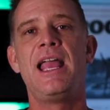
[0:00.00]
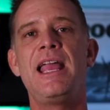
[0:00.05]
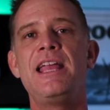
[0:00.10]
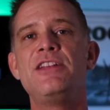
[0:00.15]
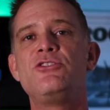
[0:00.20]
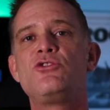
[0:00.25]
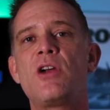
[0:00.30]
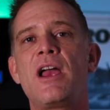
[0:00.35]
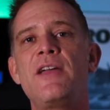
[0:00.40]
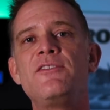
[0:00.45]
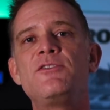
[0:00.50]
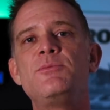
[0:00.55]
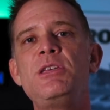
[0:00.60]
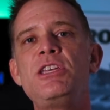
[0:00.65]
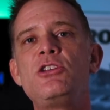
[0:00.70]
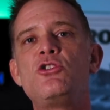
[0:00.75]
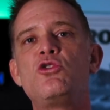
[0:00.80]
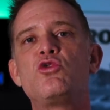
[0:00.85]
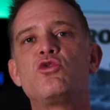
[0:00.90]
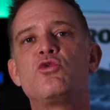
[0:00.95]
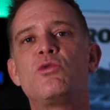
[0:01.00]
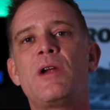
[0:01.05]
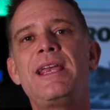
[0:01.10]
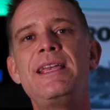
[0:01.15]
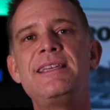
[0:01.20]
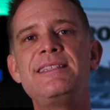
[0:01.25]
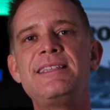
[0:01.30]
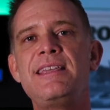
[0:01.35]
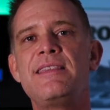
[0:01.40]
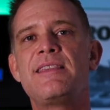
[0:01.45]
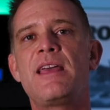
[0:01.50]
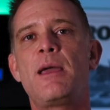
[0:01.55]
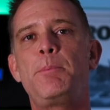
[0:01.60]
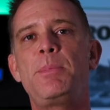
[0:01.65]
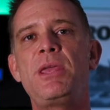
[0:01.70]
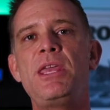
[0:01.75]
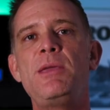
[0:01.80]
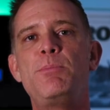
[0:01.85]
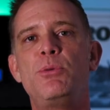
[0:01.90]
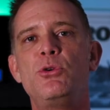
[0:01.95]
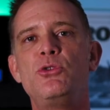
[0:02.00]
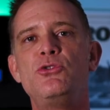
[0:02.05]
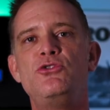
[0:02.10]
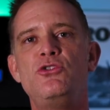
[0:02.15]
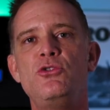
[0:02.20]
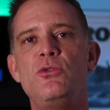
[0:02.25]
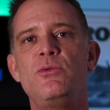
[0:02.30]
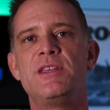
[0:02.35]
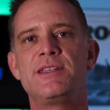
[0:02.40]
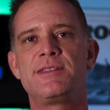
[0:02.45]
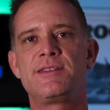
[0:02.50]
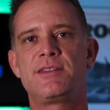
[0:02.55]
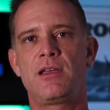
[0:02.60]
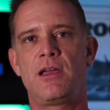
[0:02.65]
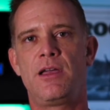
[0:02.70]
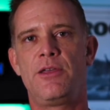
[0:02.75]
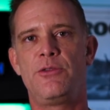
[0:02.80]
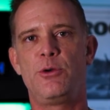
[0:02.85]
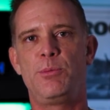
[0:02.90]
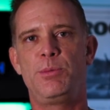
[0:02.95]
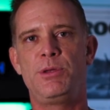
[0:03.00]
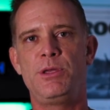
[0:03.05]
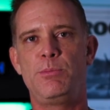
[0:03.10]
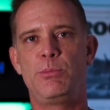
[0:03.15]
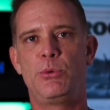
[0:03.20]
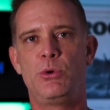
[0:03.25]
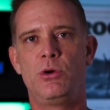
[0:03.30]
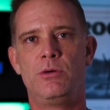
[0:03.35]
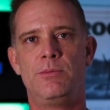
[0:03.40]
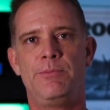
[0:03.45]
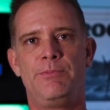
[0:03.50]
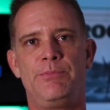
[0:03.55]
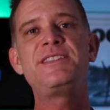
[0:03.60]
It drives me crazy that people do this to other people.